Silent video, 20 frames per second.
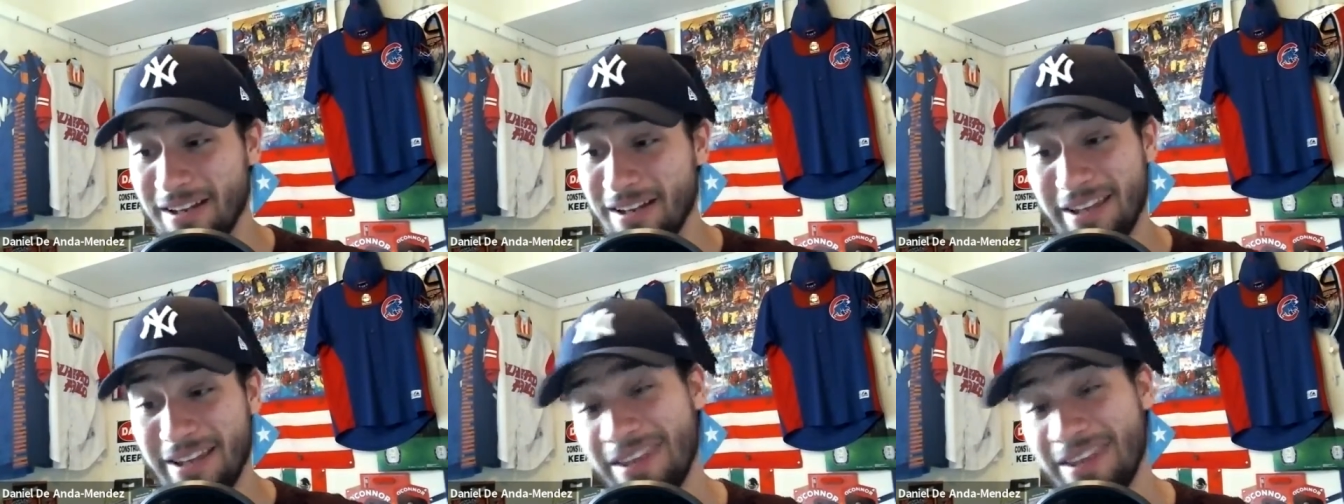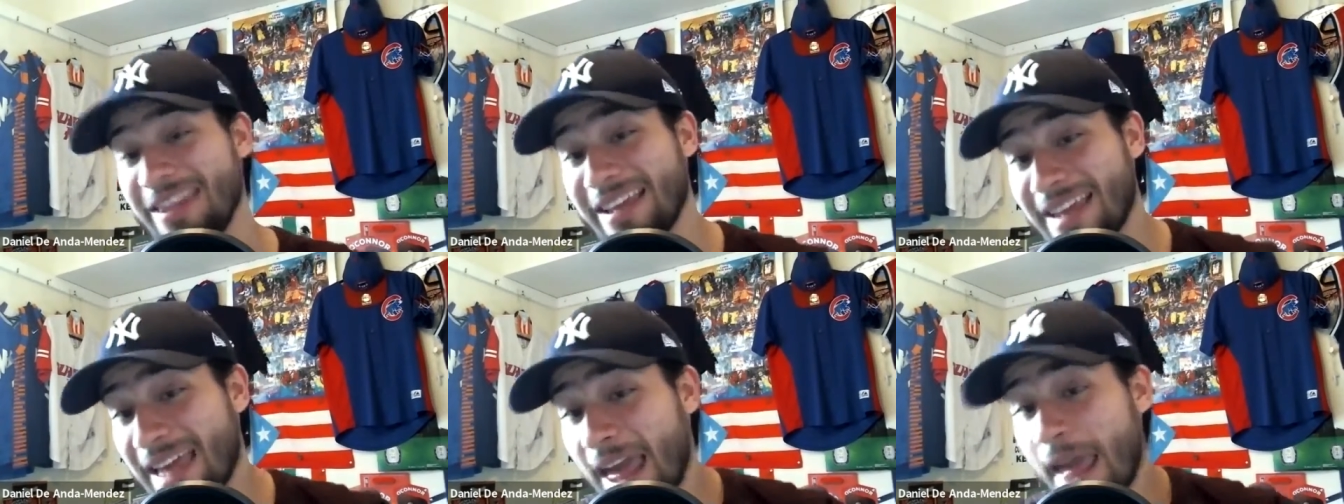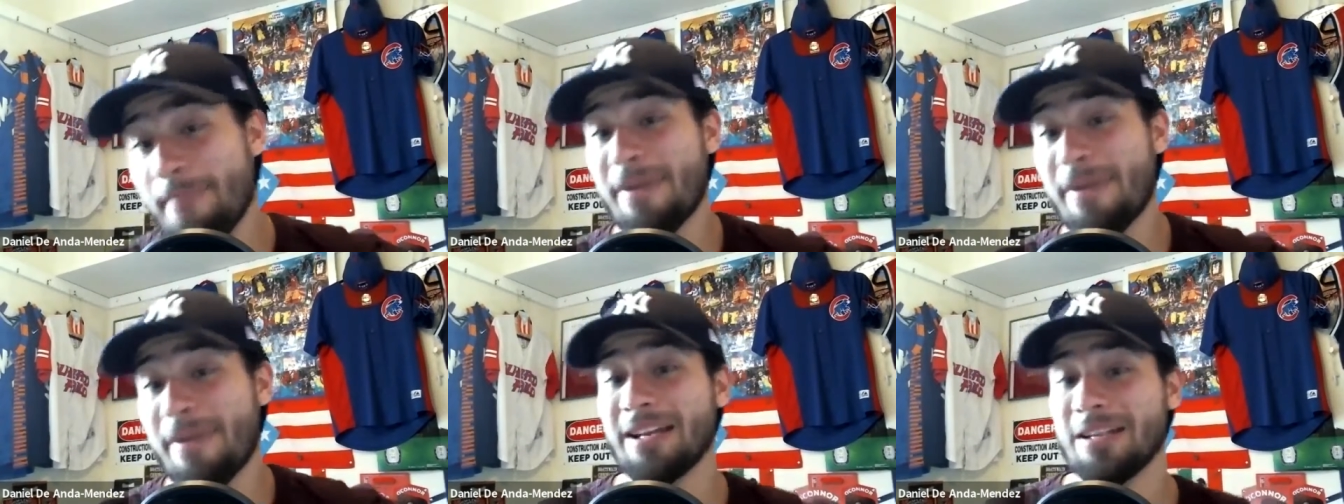And they
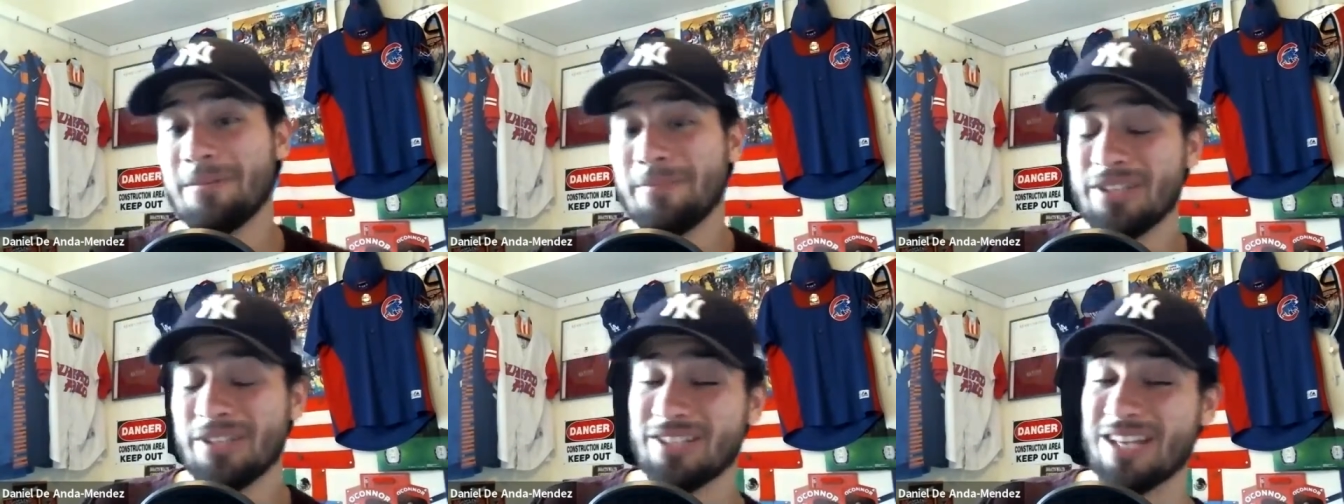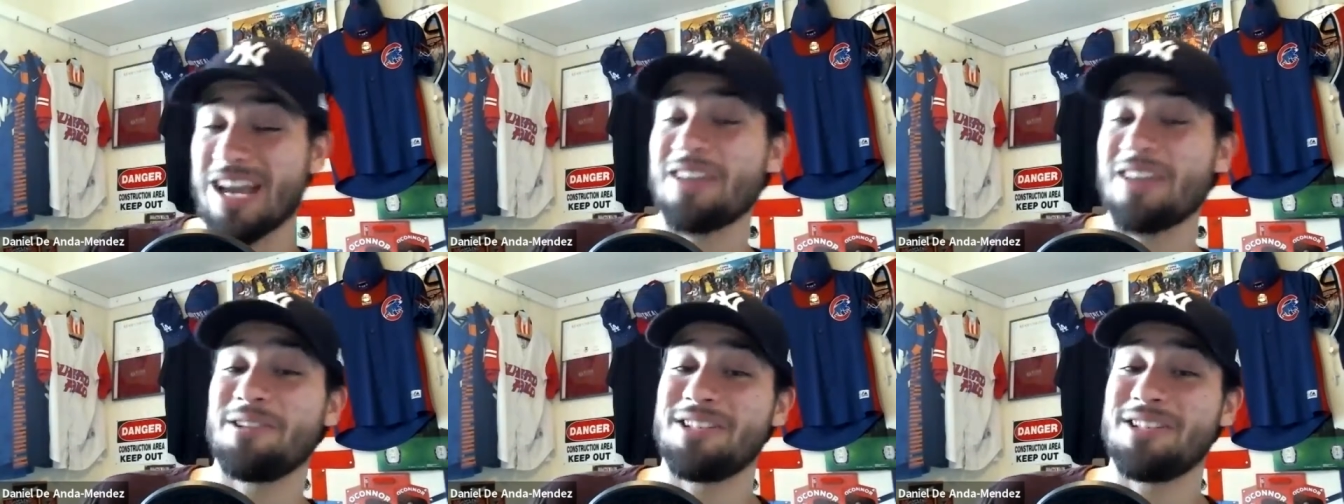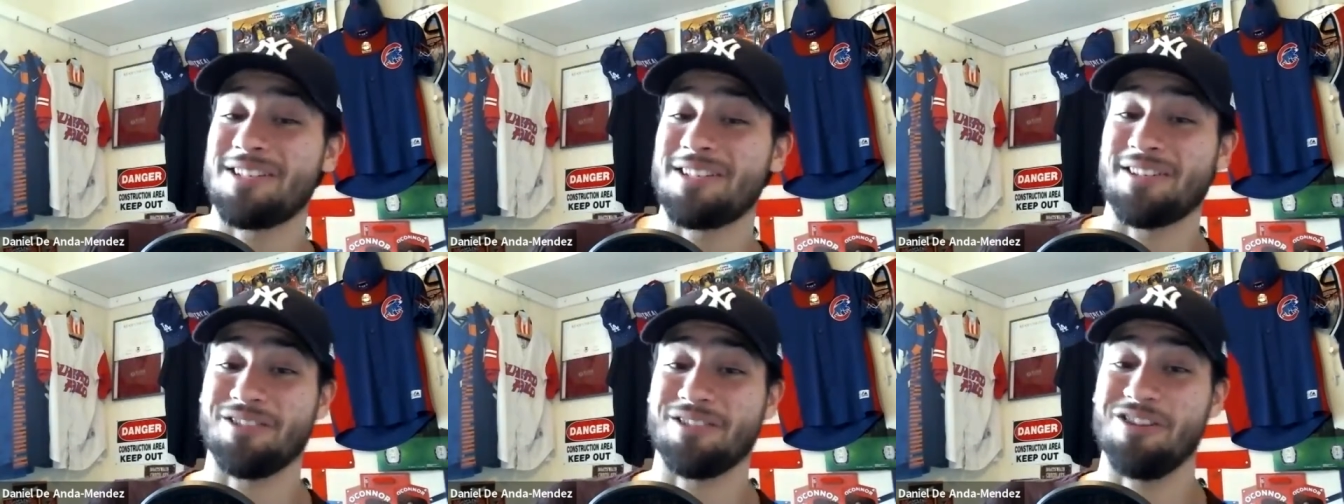had Manny Machado
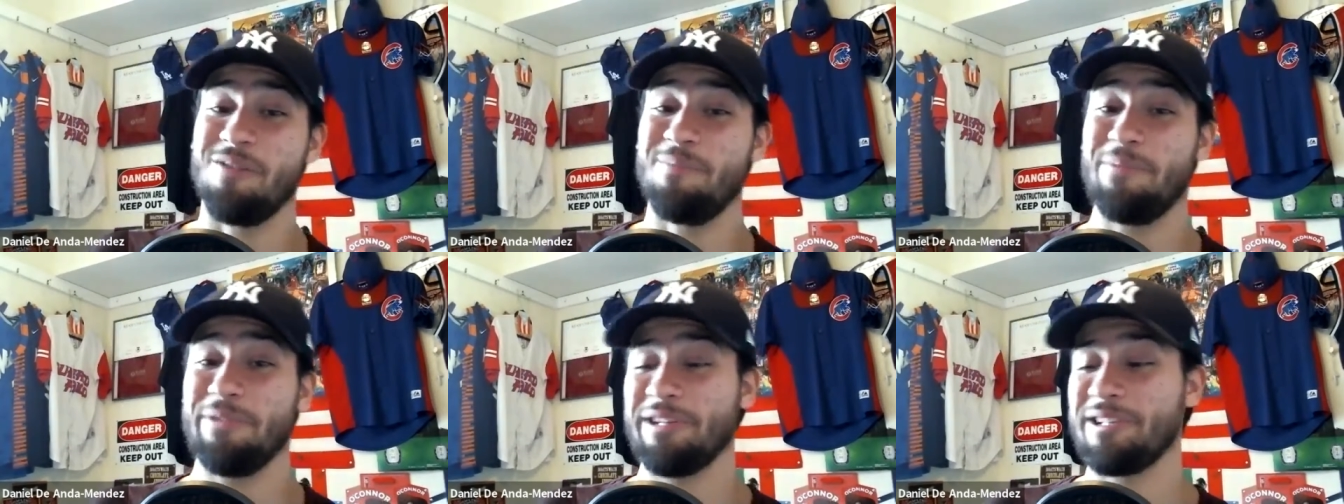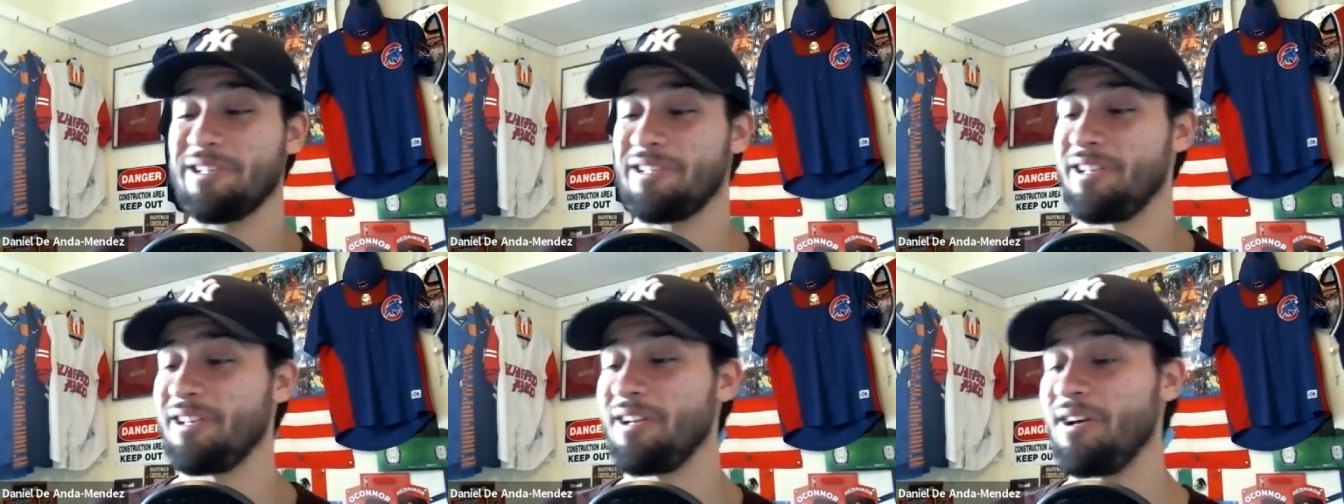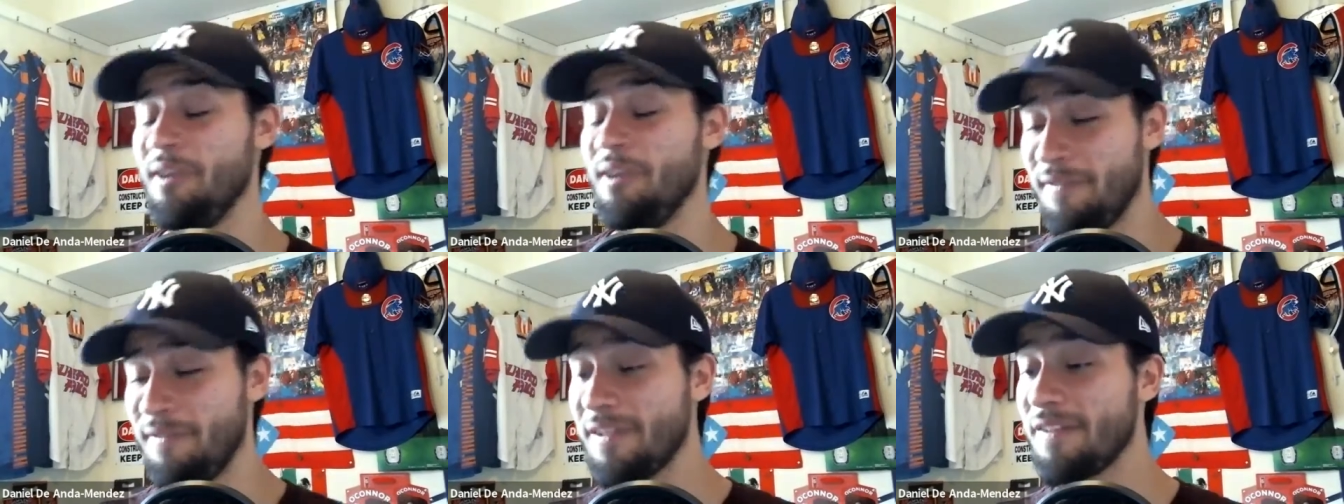just a couple years ago, and